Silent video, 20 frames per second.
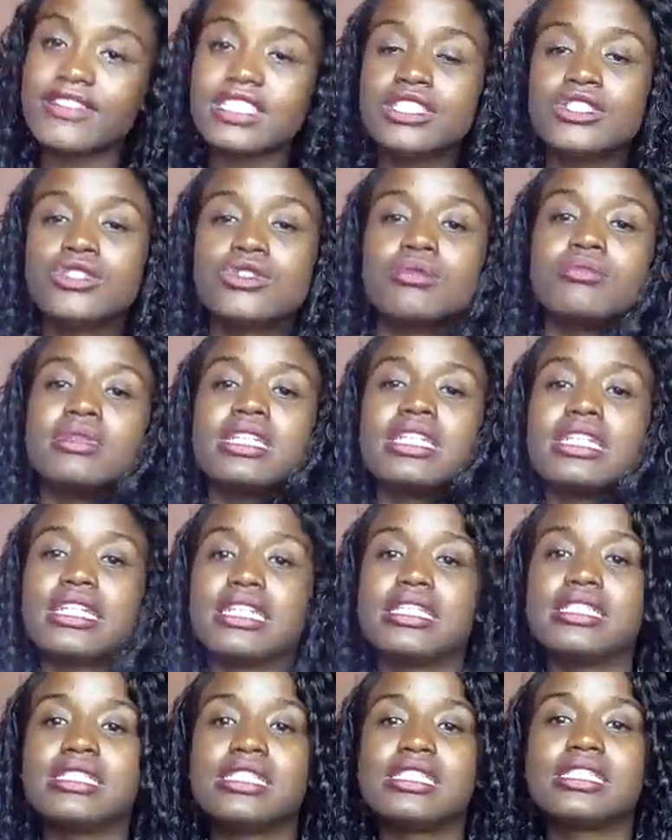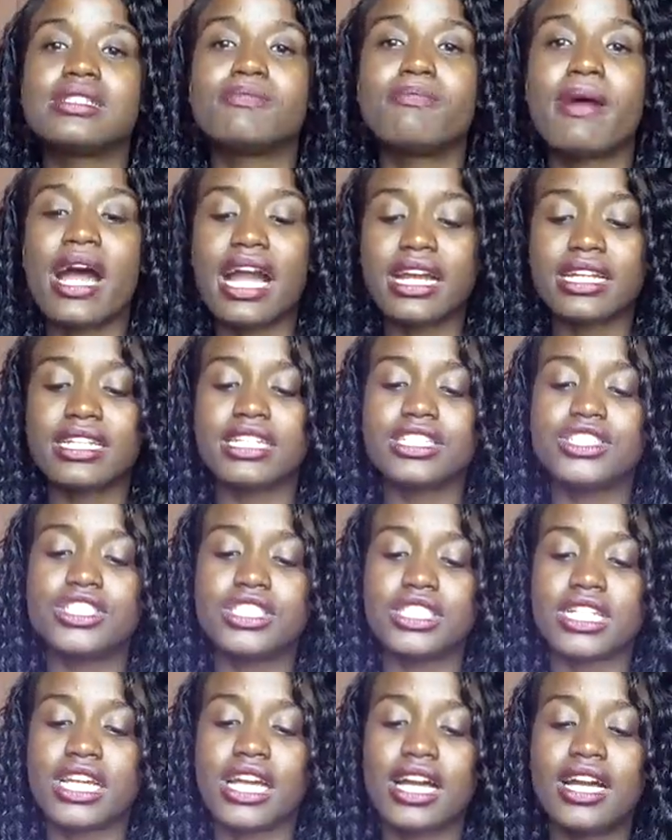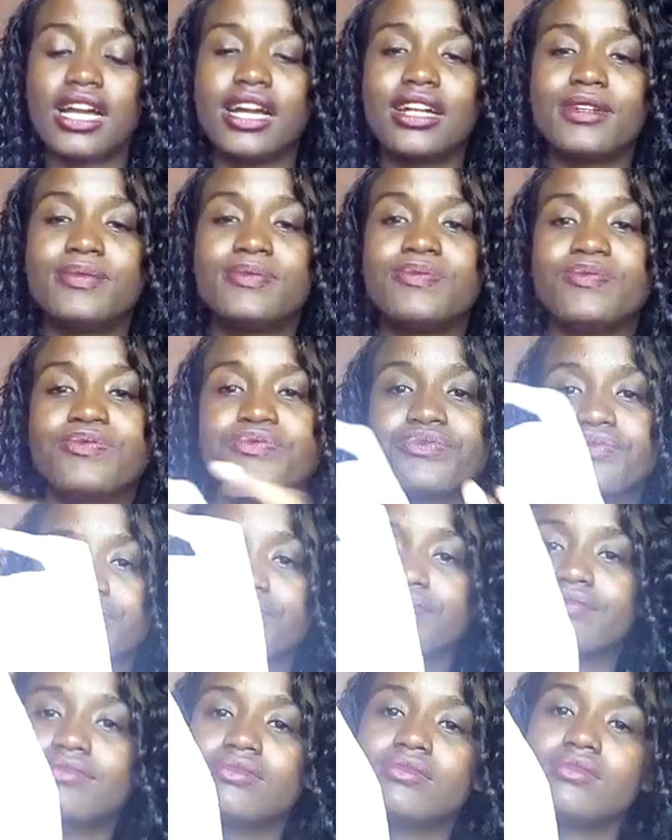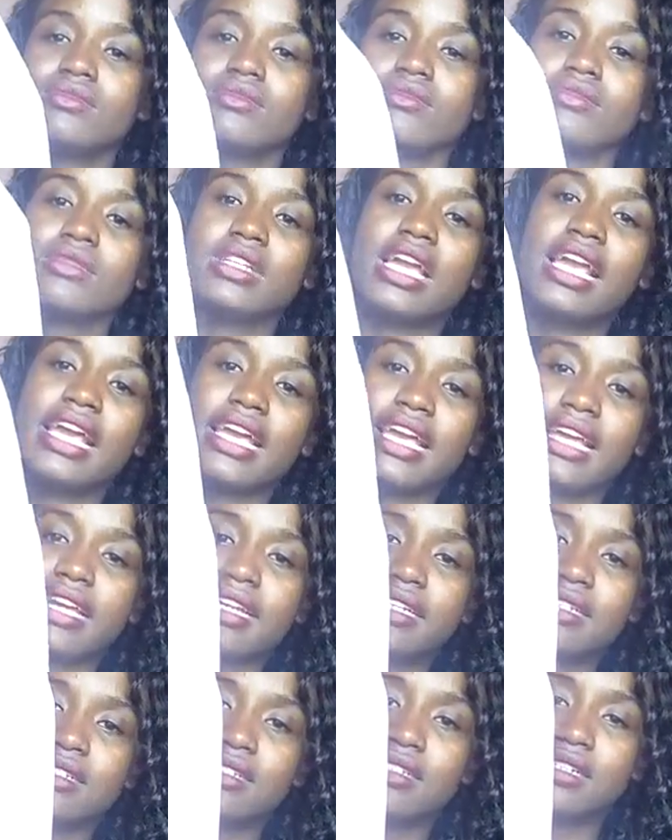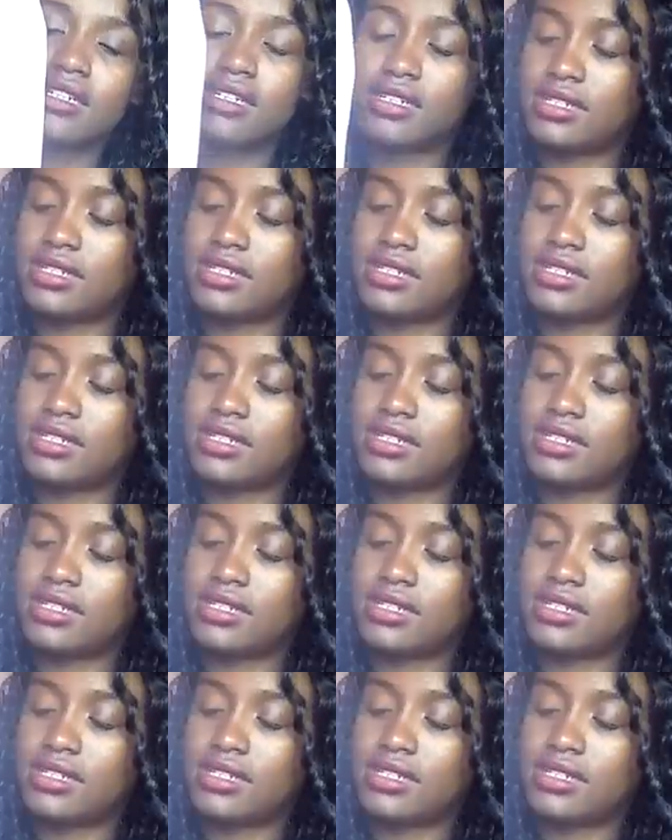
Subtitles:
gave it to me in this package here, and